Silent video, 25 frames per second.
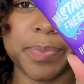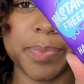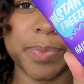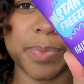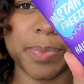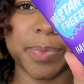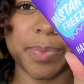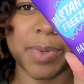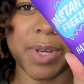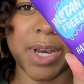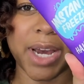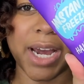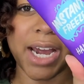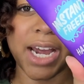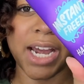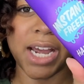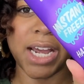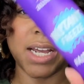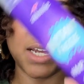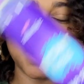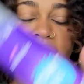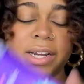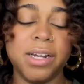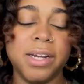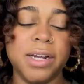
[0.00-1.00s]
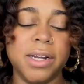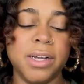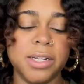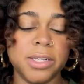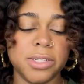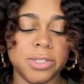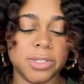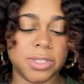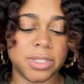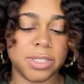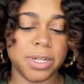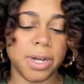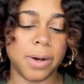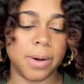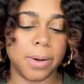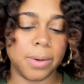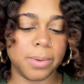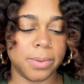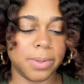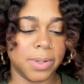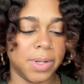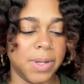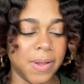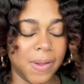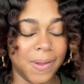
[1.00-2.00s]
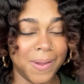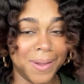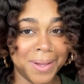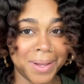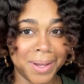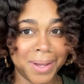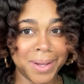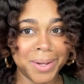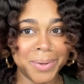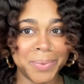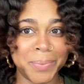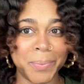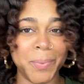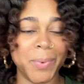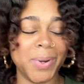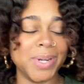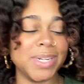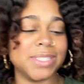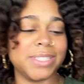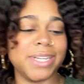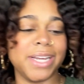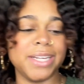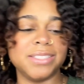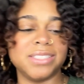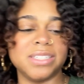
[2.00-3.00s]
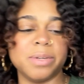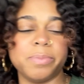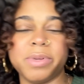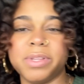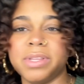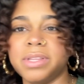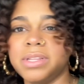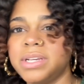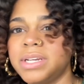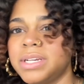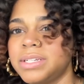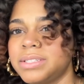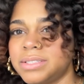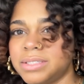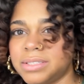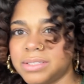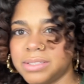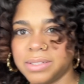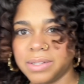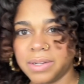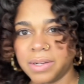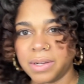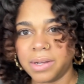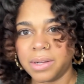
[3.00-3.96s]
Okay, so we're going to take some of this.